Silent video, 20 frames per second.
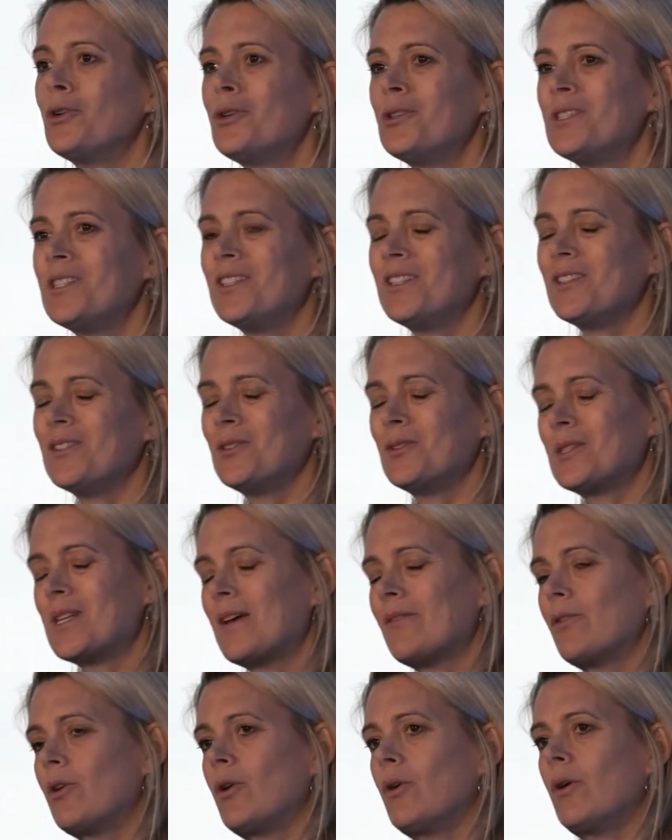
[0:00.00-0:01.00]
through this
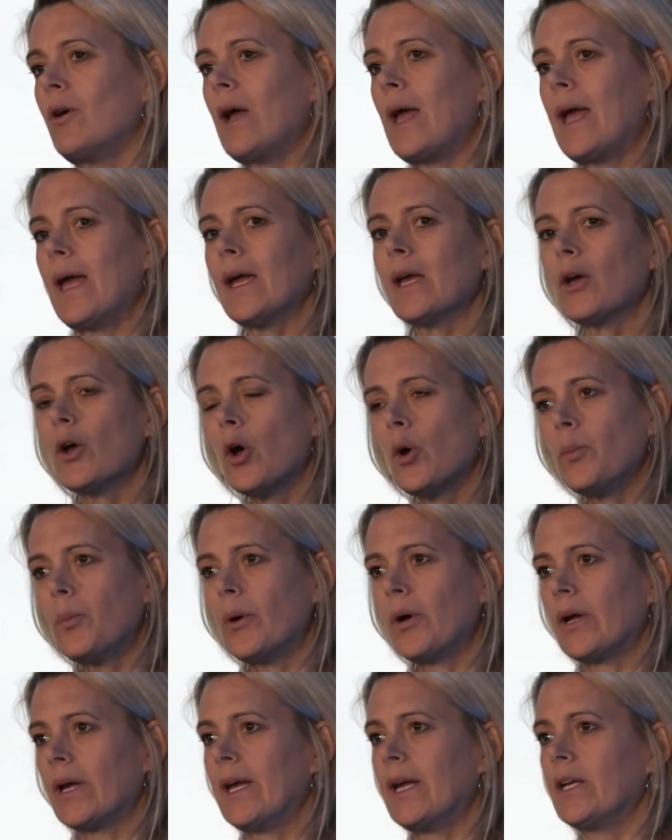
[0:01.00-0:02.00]
personality
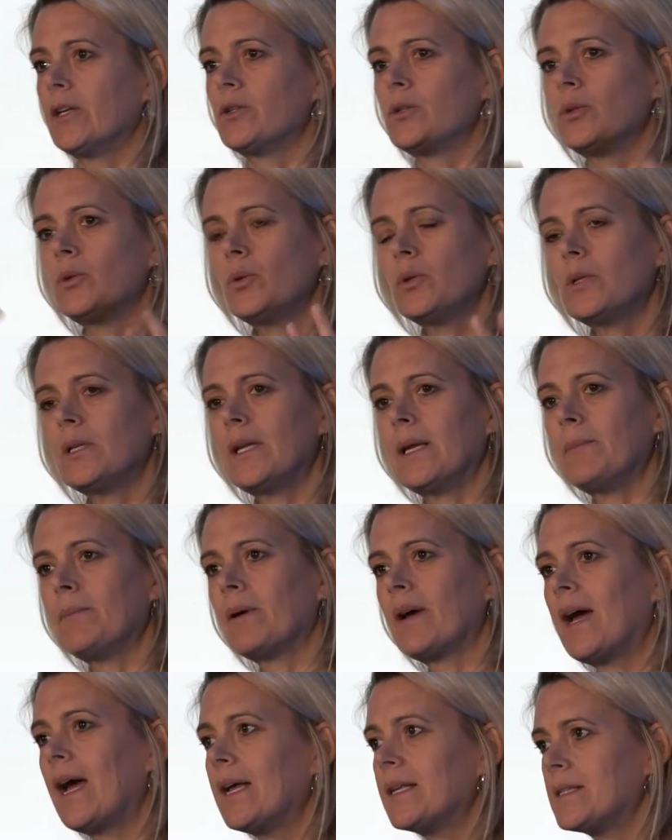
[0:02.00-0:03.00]
scale? We
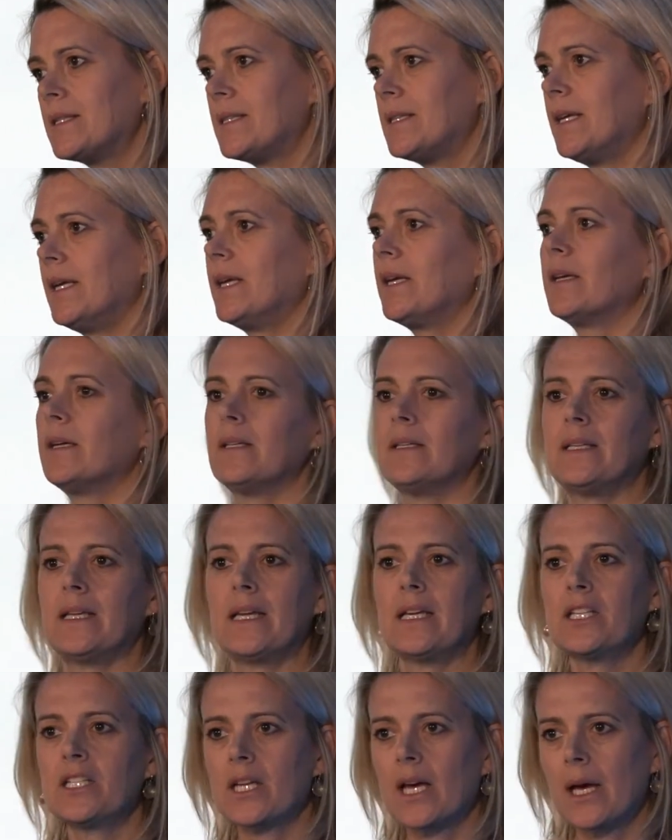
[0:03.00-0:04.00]
have
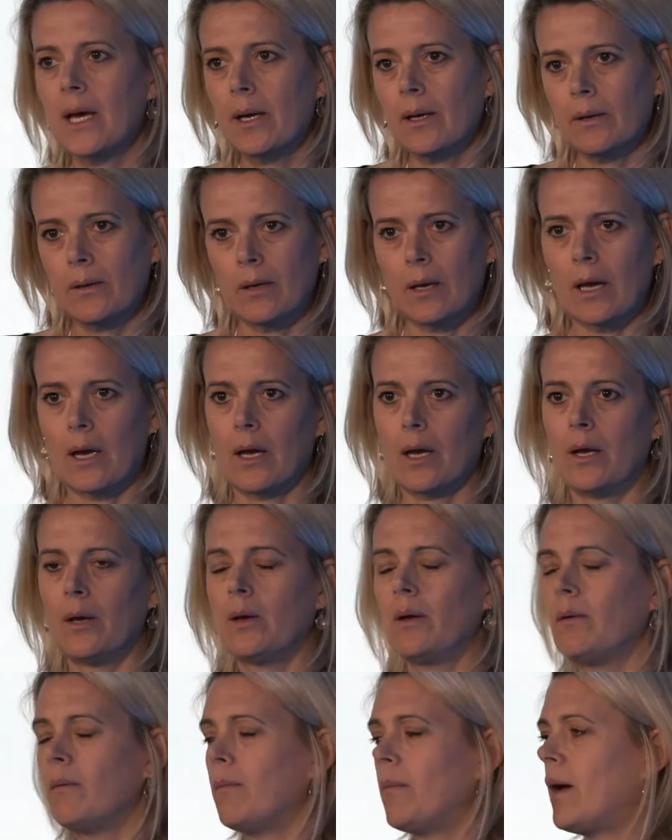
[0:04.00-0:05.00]
incorporated all the
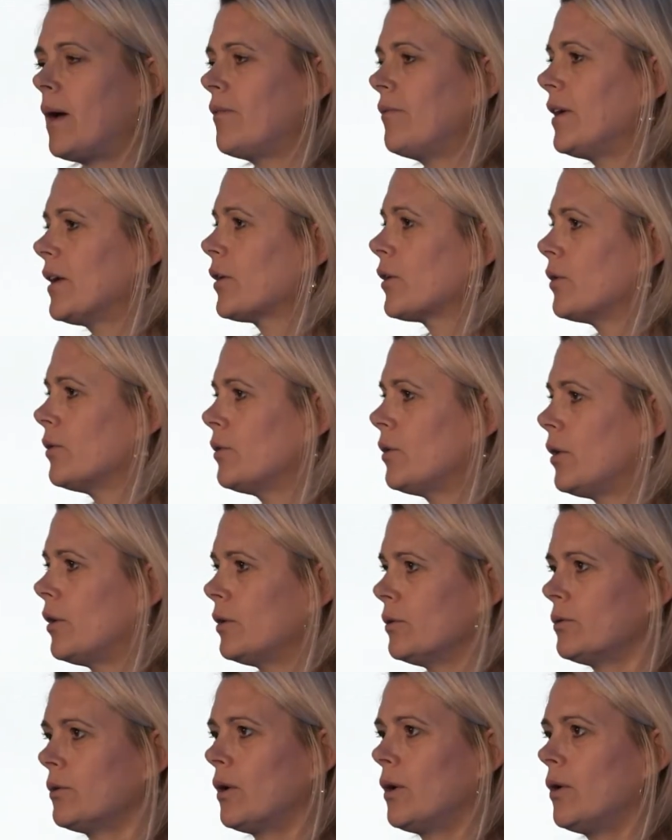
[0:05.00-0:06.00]
practices
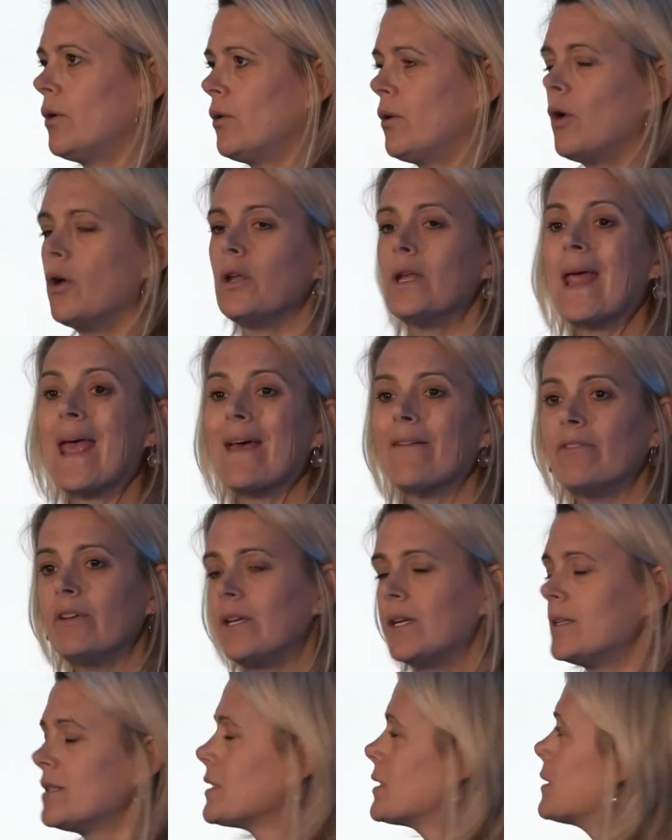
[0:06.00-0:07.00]
already